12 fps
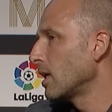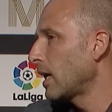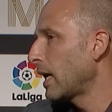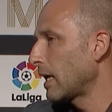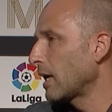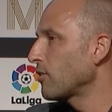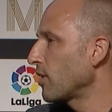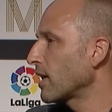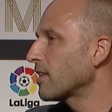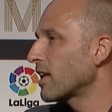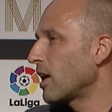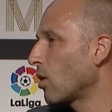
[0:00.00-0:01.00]
And I
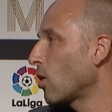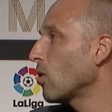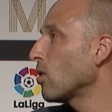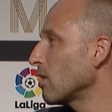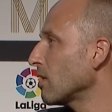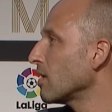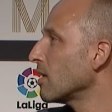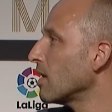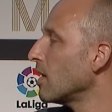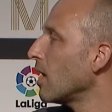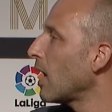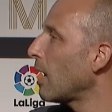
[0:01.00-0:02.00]
think they're all
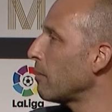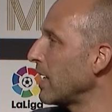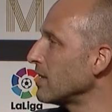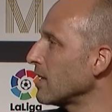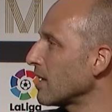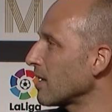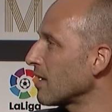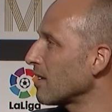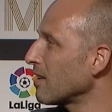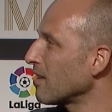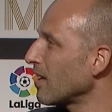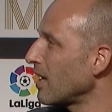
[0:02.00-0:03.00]
amazing
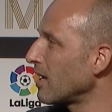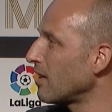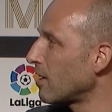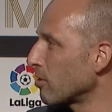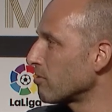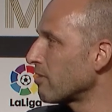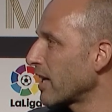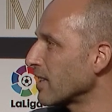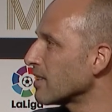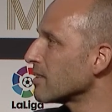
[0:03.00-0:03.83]
in their own right